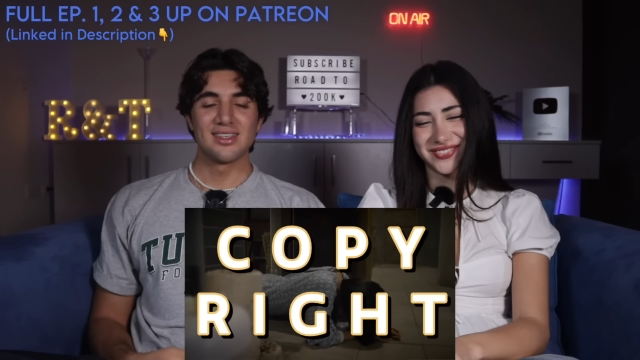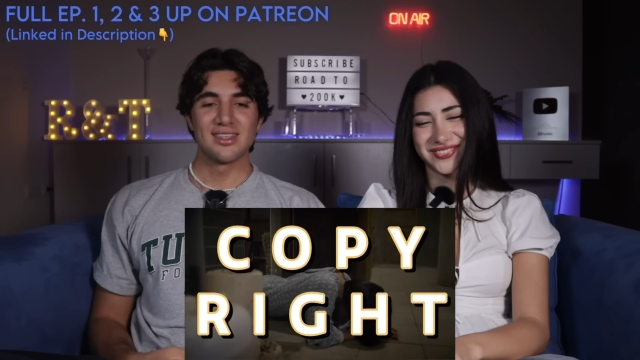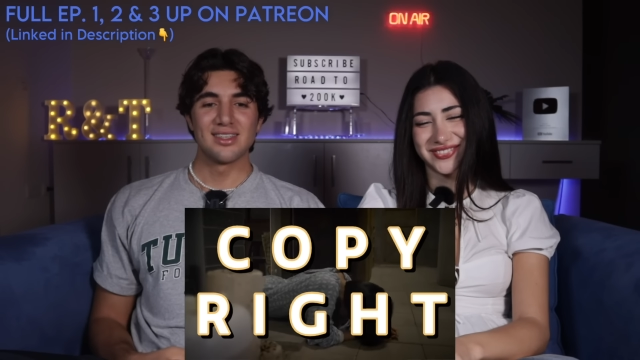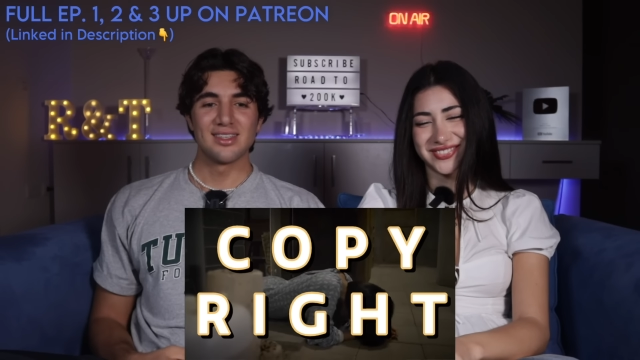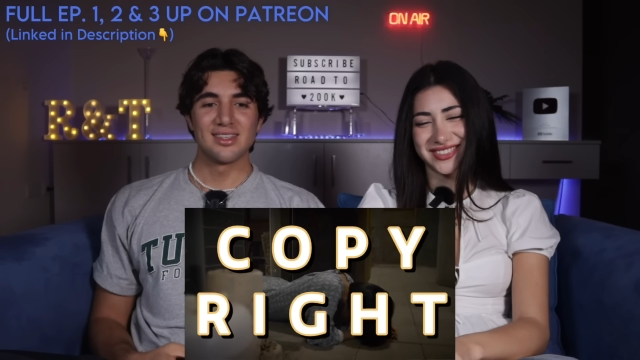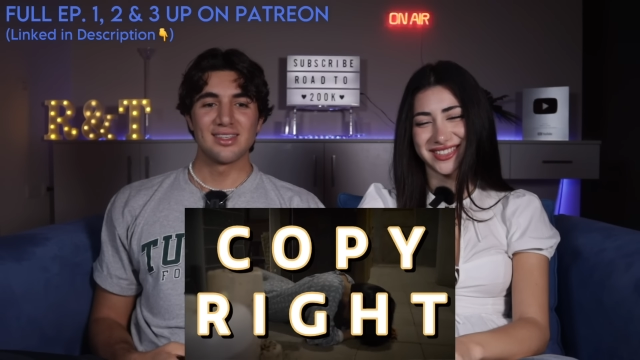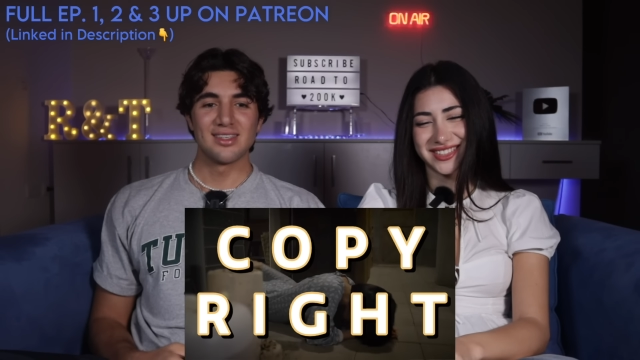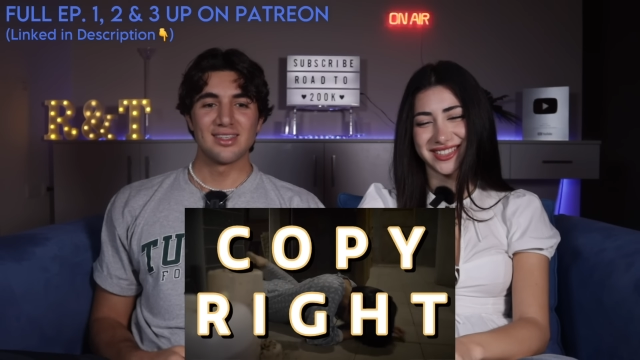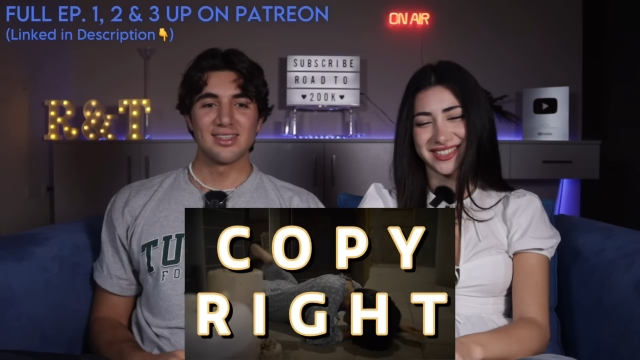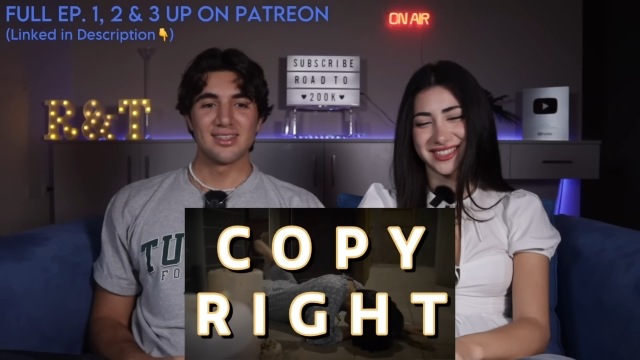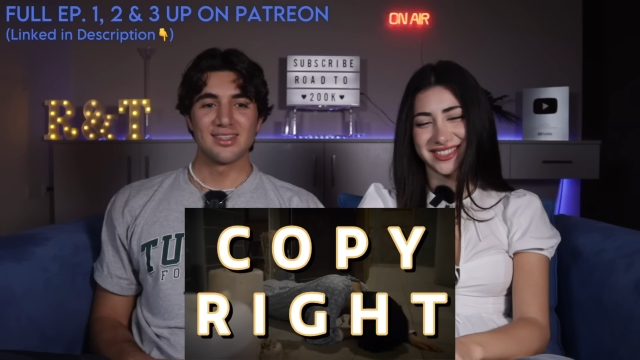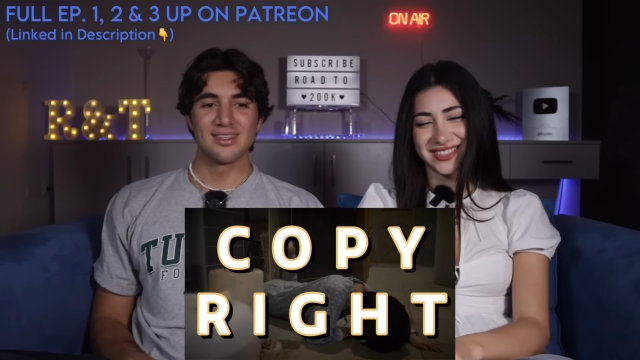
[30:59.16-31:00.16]

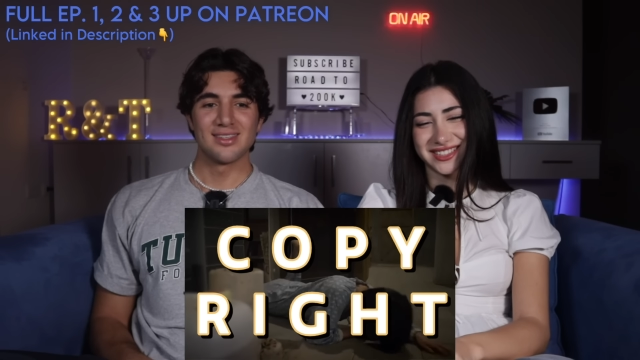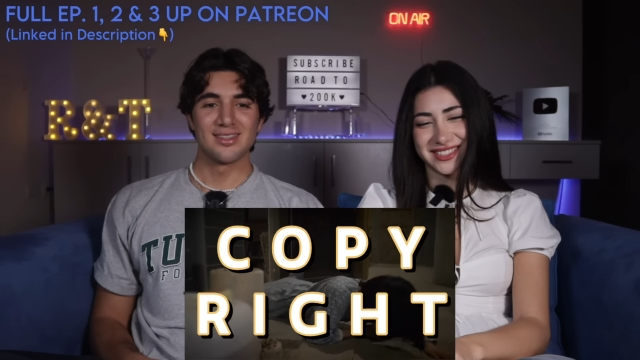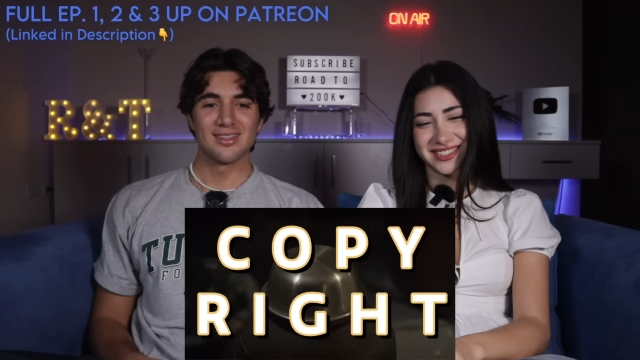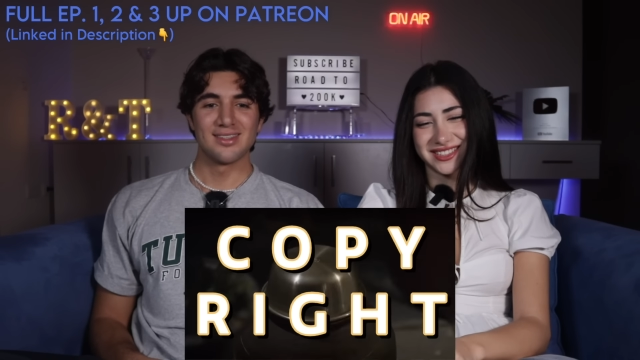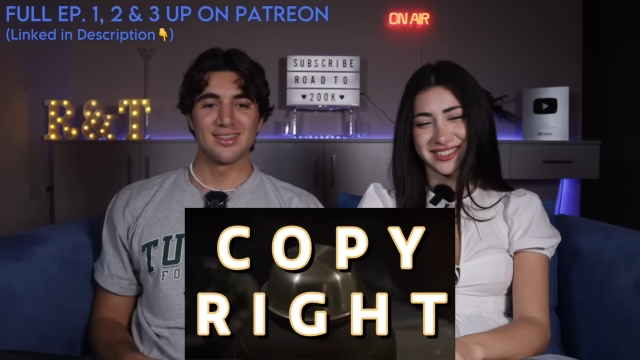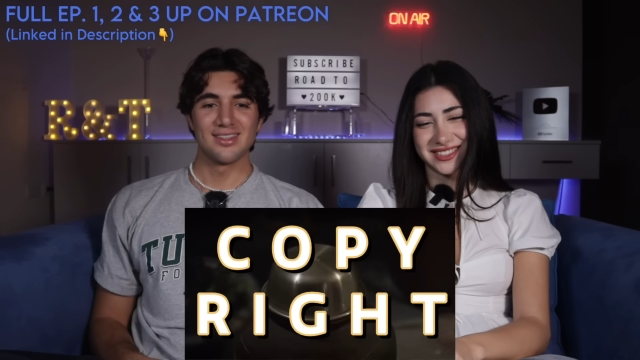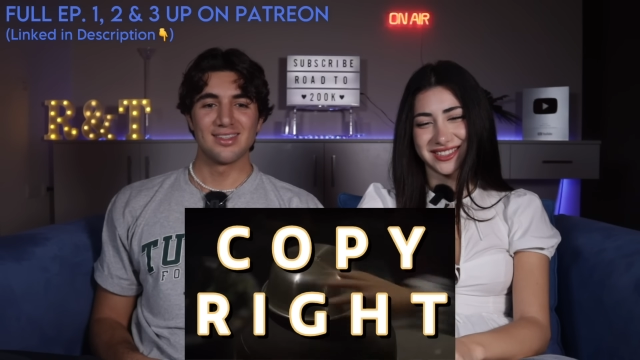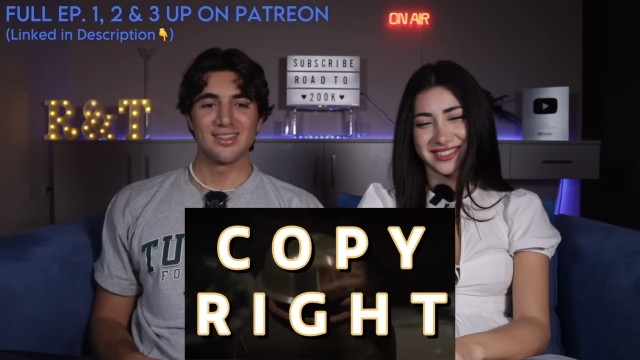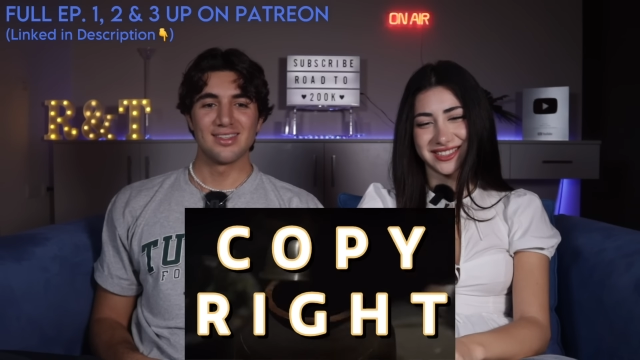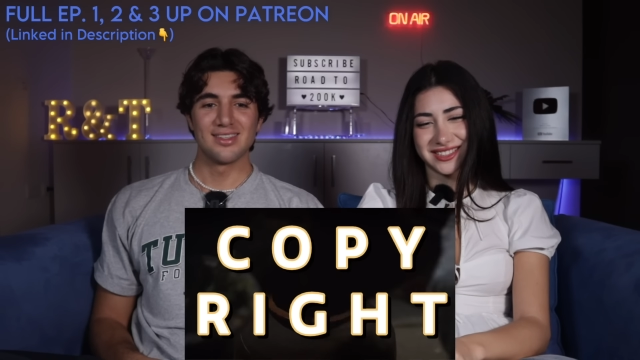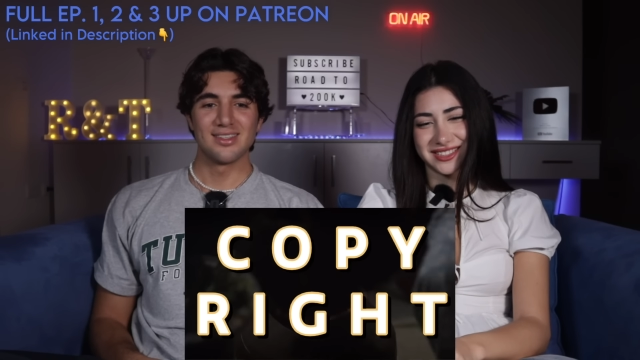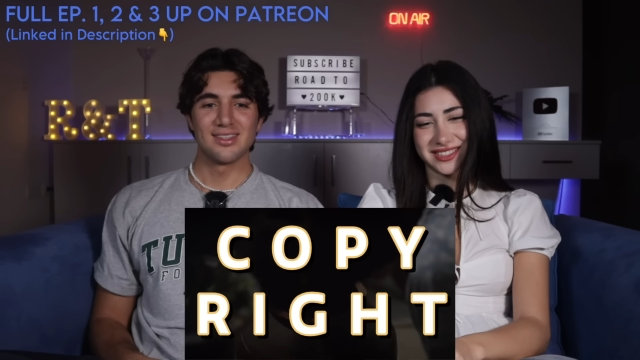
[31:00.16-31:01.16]

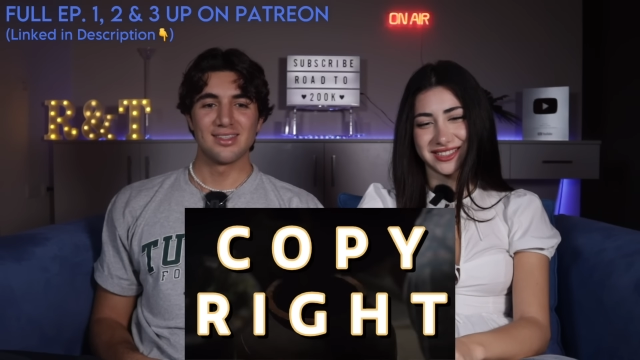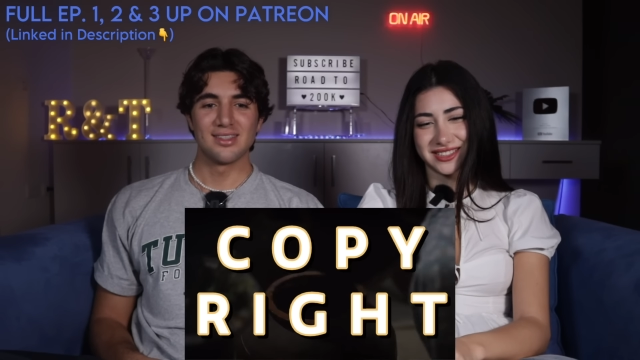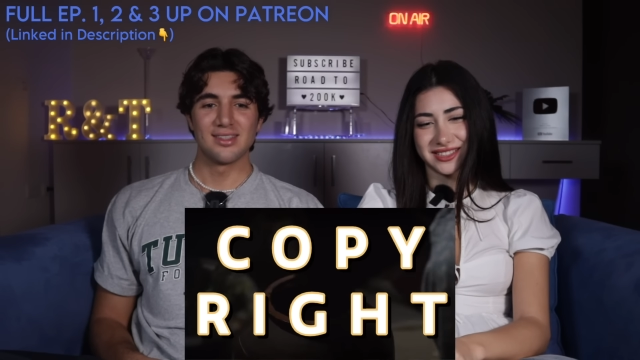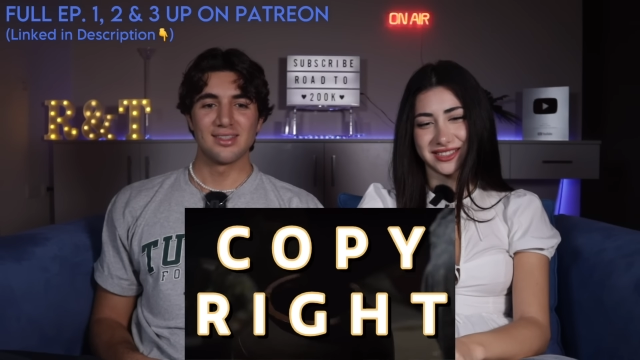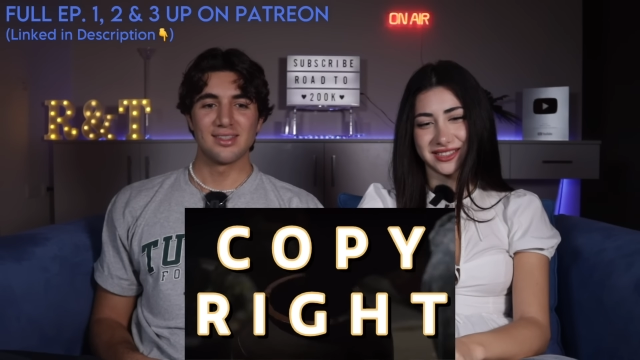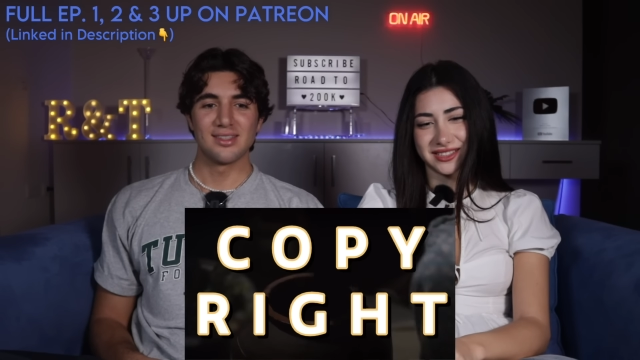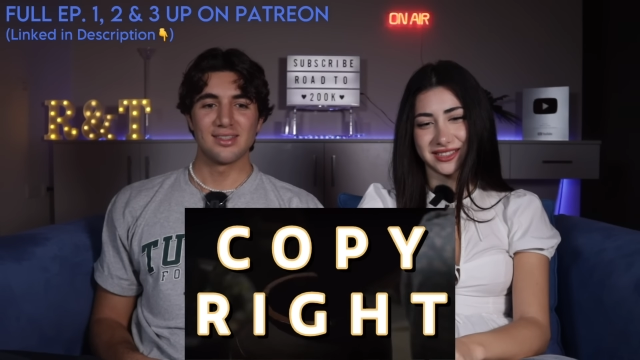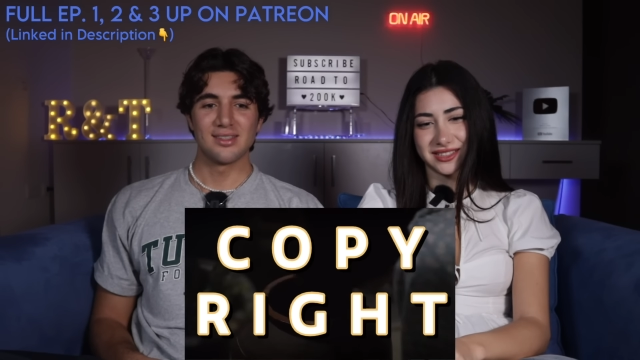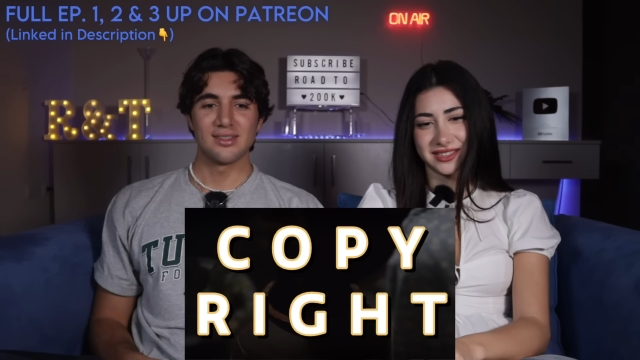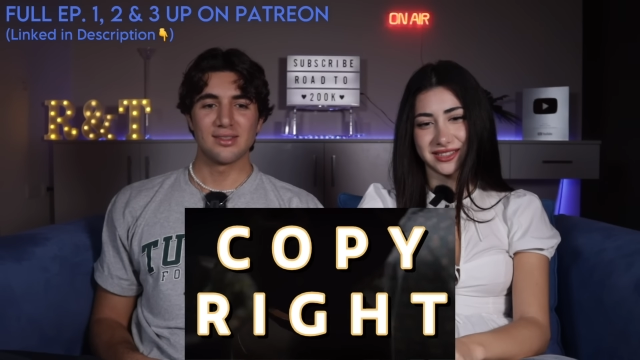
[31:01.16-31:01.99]
[no speech]